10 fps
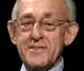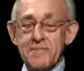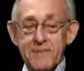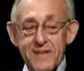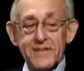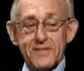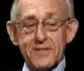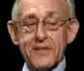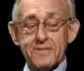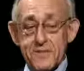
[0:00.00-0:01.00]
to appeal
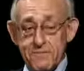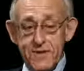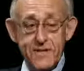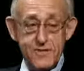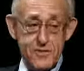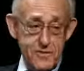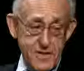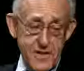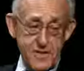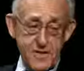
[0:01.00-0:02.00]
to them to please do
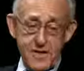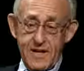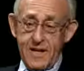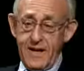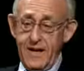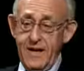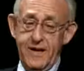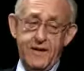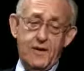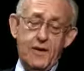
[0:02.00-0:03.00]
that.
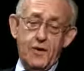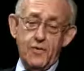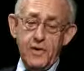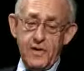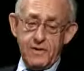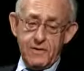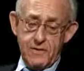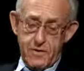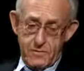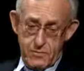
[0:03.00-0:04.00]
We
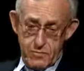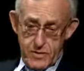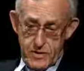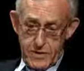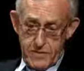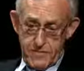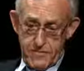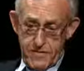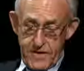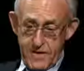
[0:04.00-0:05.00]
are
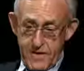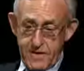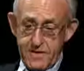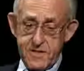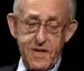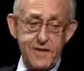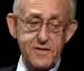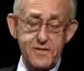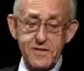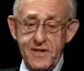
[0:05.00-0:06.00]
very
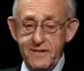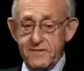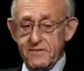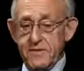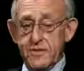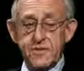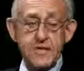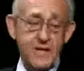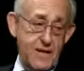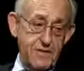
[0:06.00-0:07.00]
desirous that
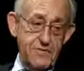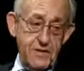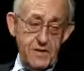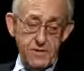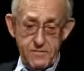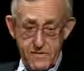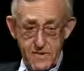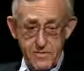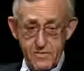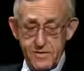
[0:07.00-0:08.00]
virtually every
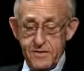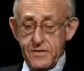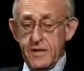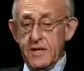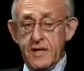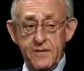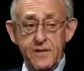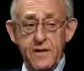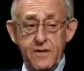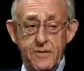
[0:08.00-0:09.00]
veteran in
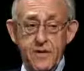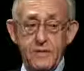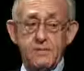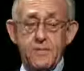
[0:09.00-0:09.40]
the area